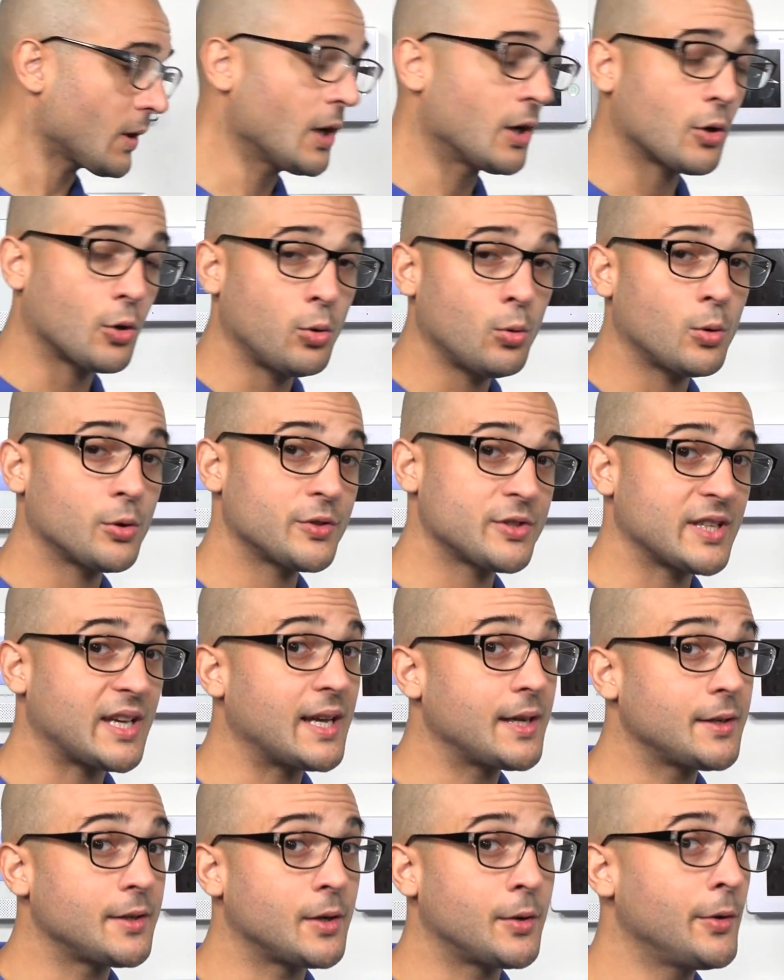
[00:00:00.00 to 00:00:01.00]
A cool
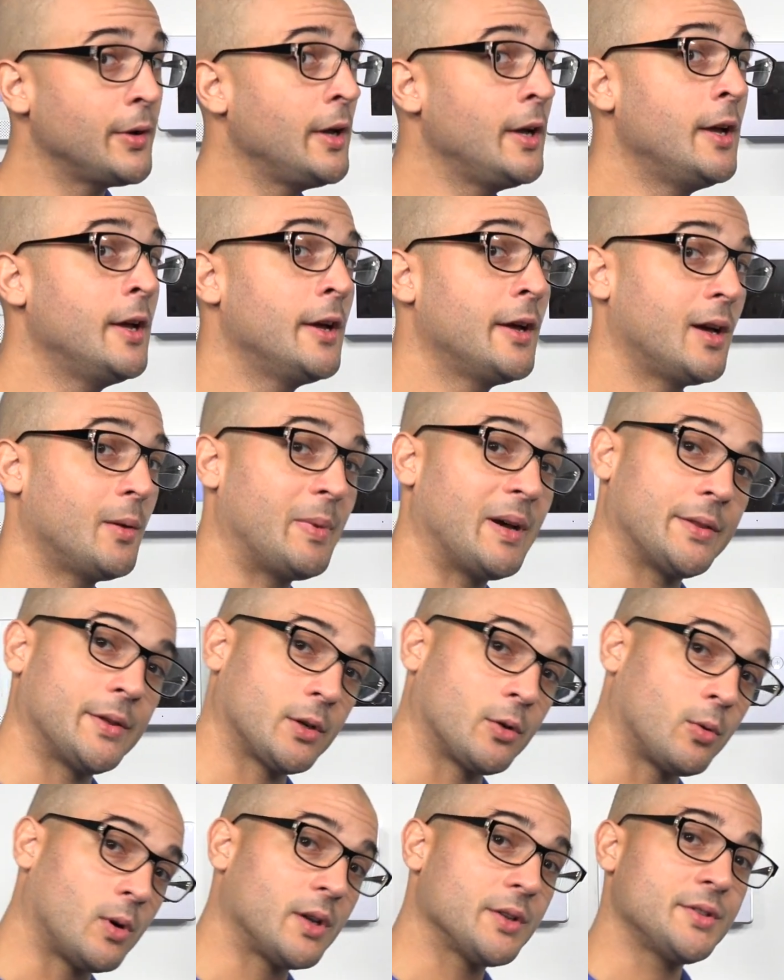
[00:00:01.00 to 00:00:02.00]
side note about the
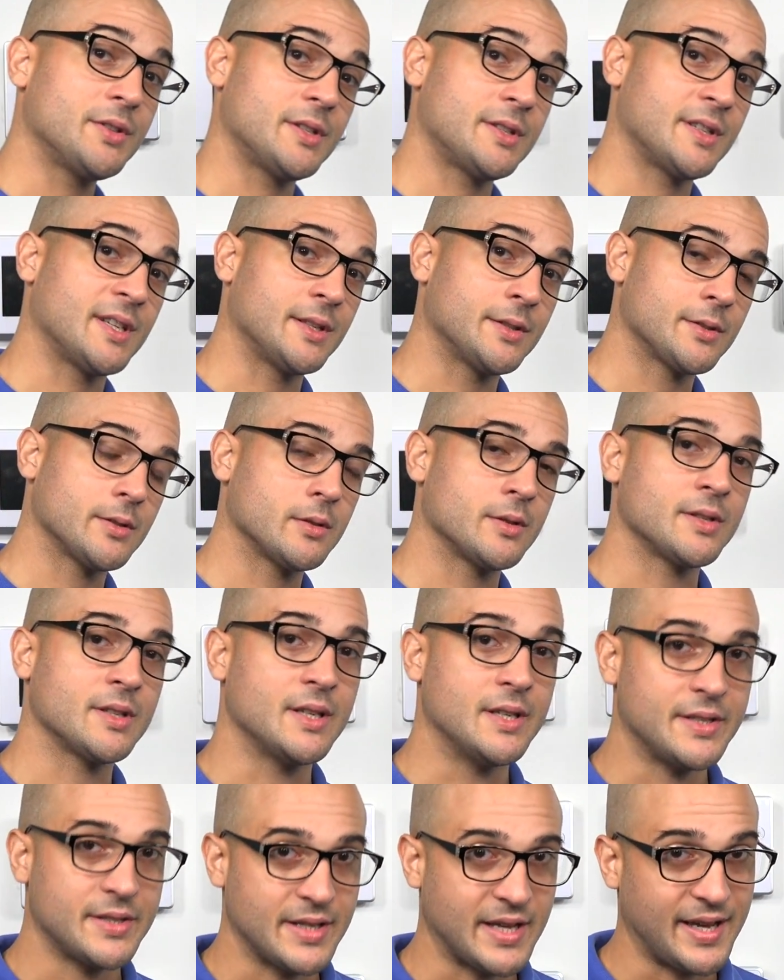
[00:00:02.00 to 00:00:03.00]
Qolsys sensors
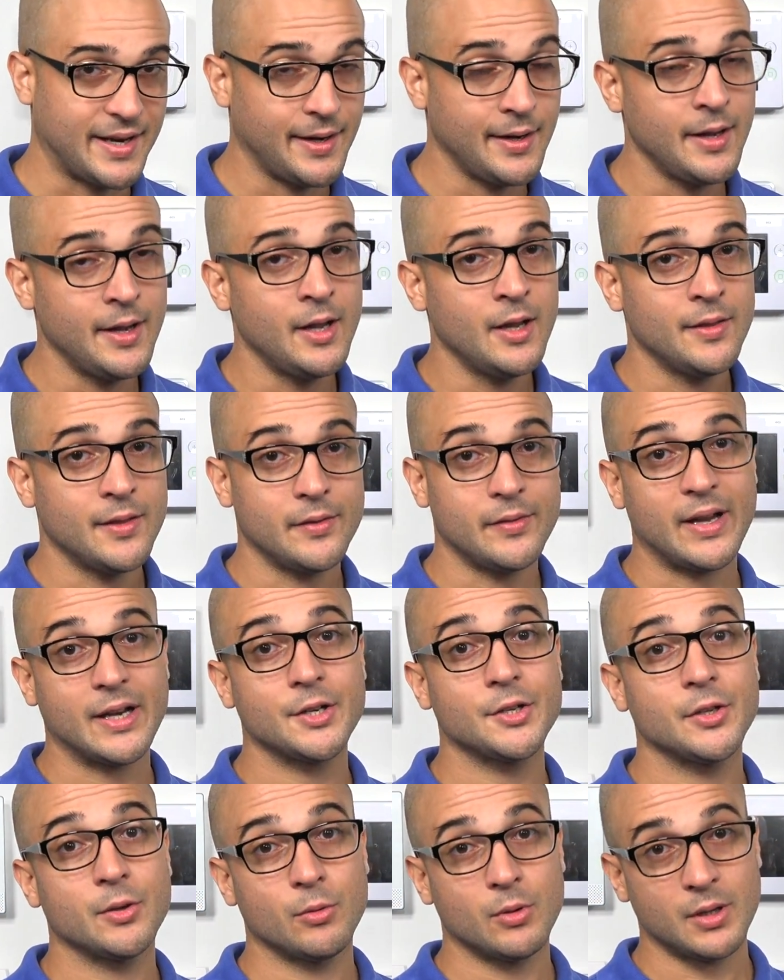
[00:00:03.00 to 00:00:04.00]
is that they've
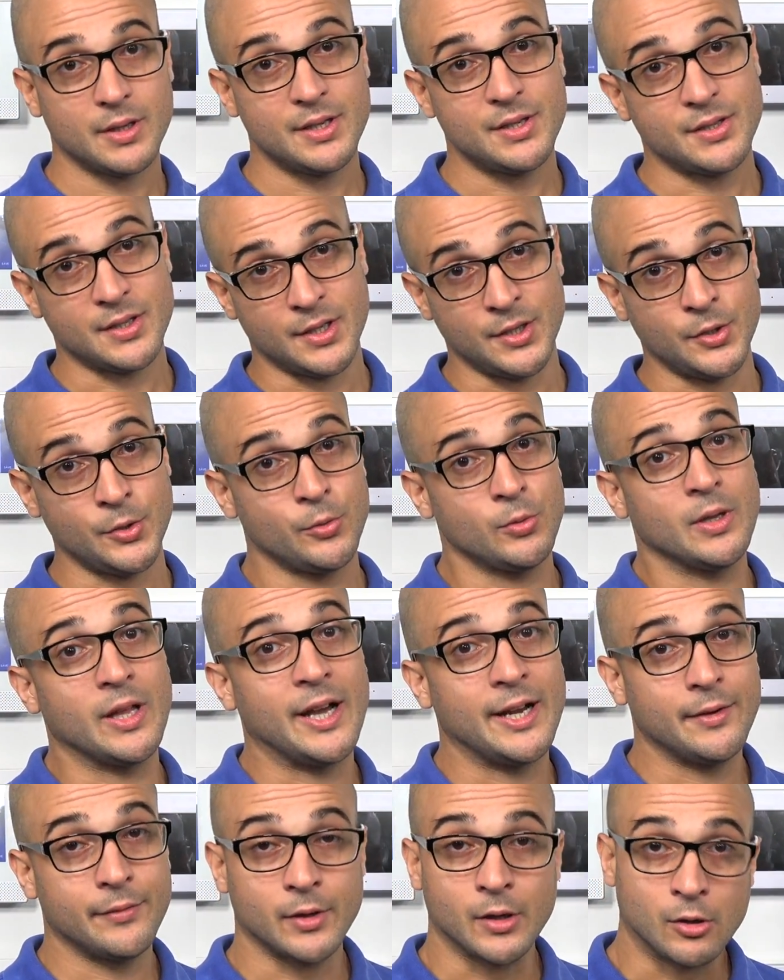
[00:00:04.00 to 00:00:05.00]
actually released a new
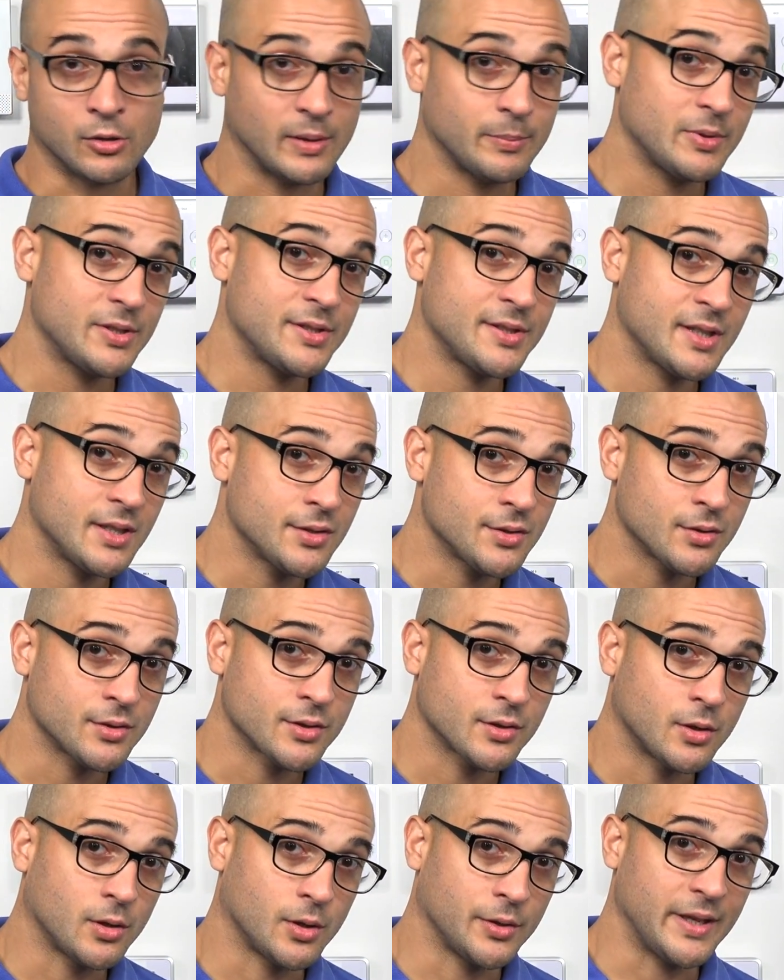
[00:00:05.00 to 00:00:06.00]
line of encrypted
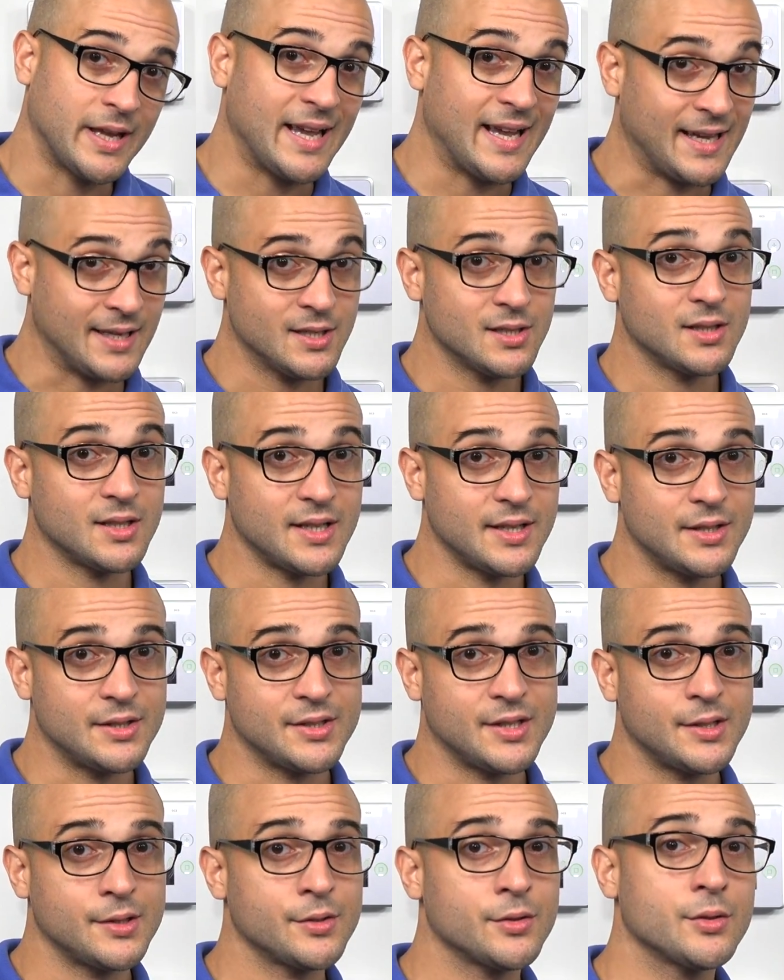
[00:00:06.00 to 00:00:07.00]
sensors called S-line
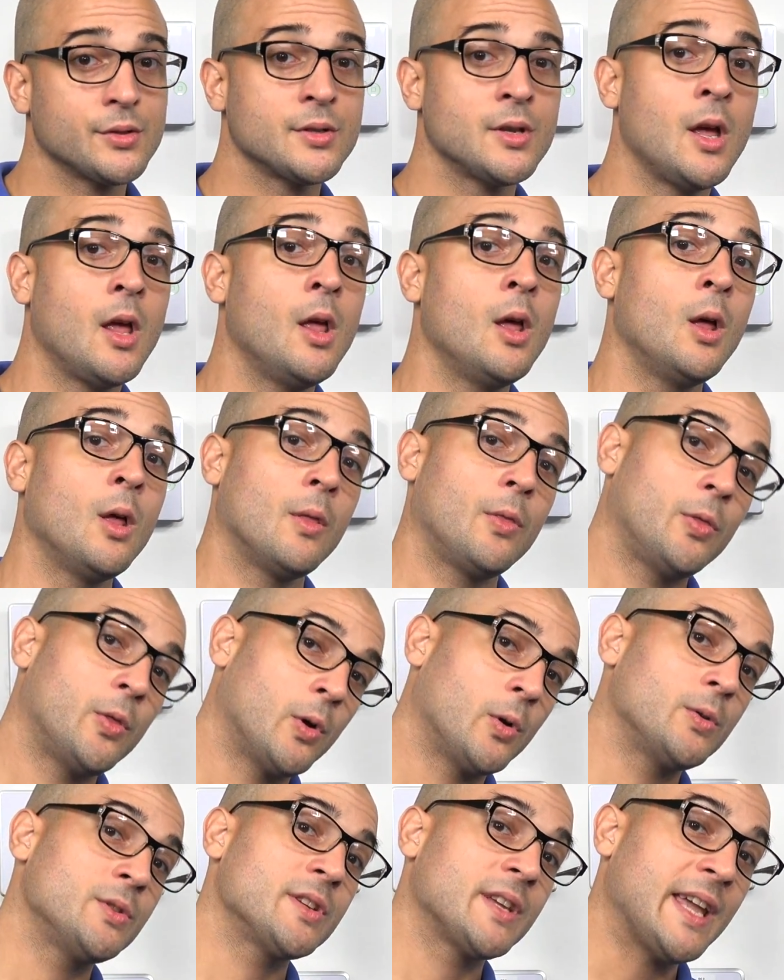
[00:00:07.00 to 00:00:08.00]
sensors.
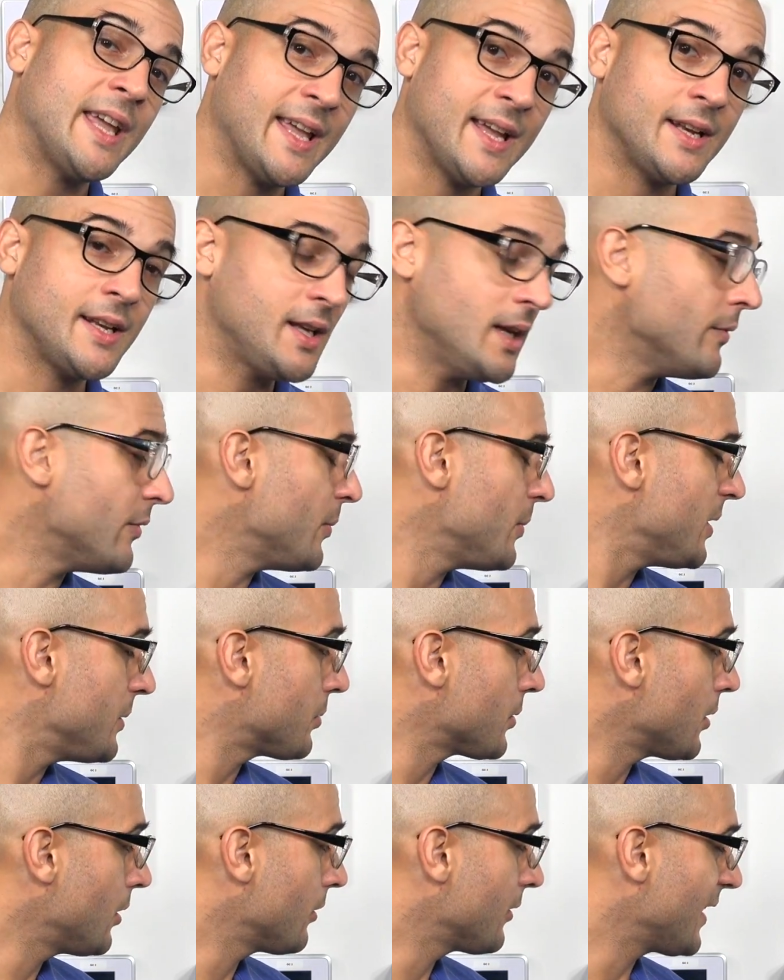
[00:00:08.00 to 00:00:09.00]
Those can even be
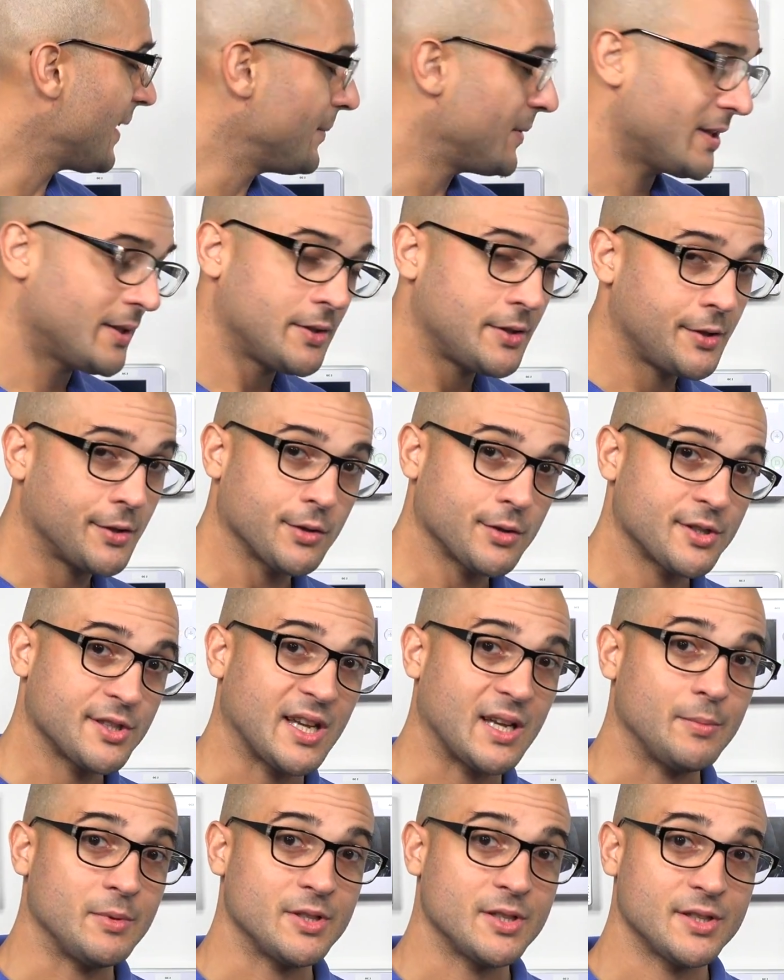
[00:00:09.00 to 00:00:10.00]
programmed into your
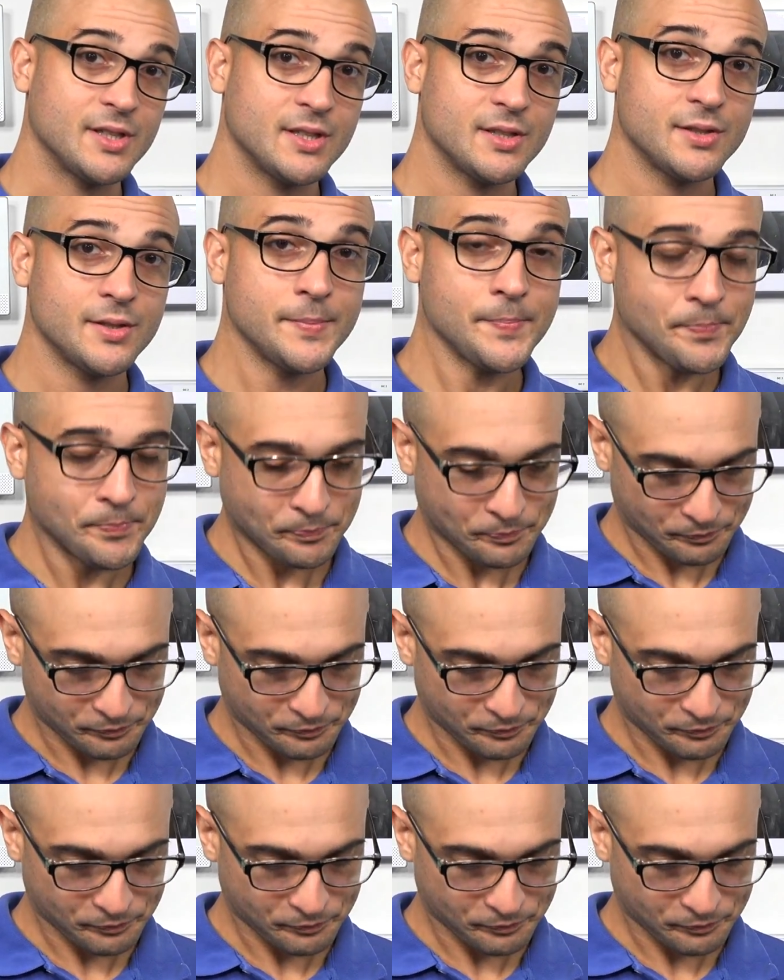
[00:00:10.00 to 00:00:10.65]
Simon system